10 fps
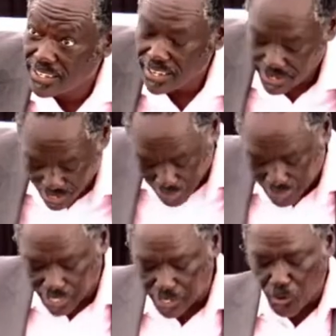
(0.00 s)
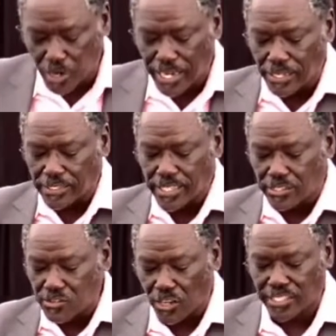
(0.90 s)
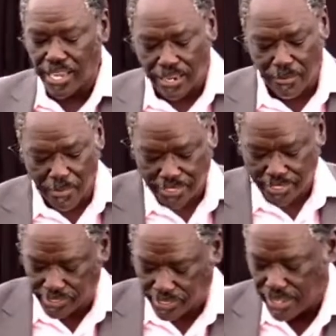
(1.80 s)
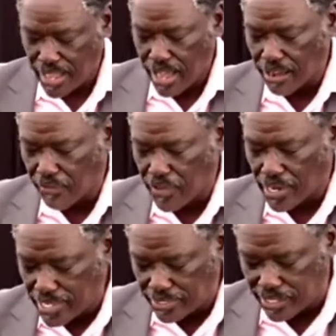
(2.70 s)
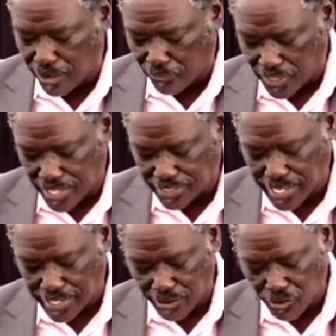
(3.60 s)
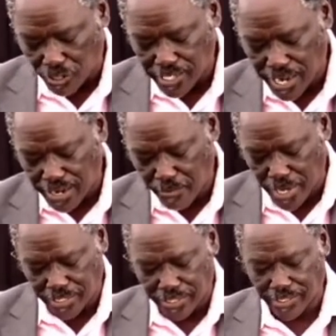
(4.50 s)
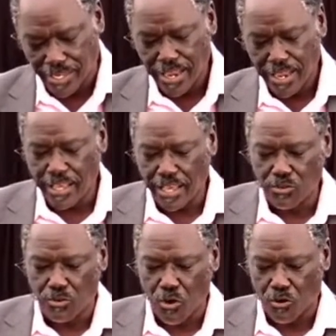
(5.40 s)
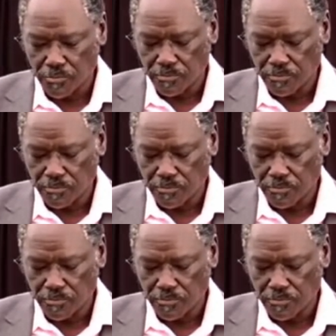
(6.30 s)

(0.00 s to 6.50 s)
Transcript: Let me tell you what else is not an emergency. I'll give you a list here of things that are not an emergency. Here you go.